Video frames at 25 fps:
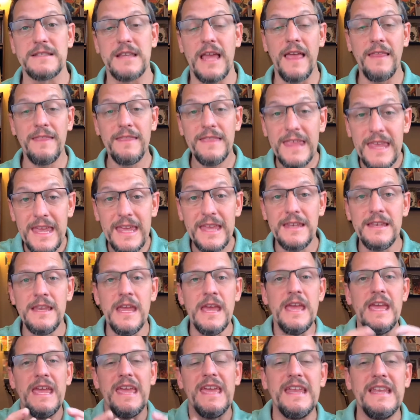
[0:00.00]
and then
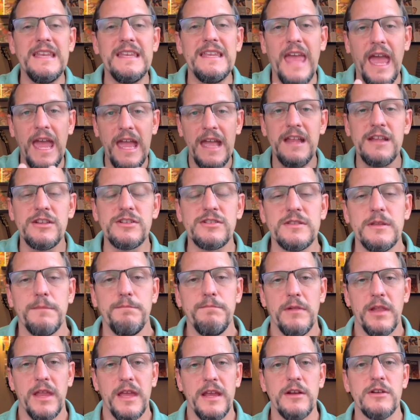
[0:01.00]
engage the
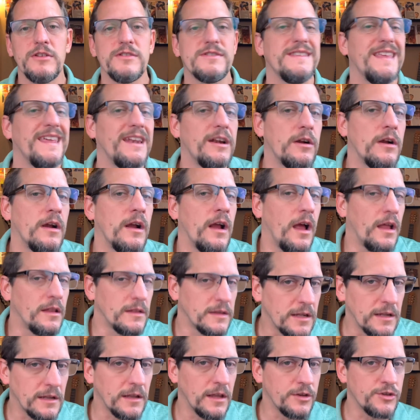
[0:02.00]
players that are a
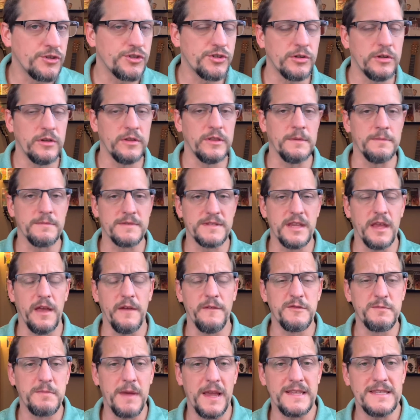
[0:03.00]
little unsure of
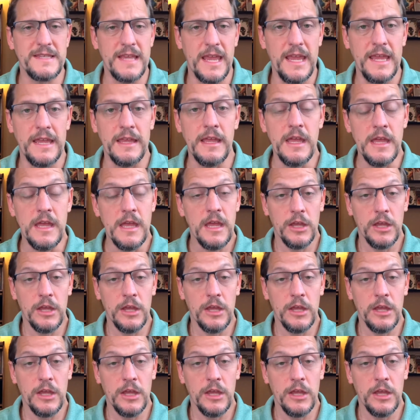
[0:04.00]
themselves by saying,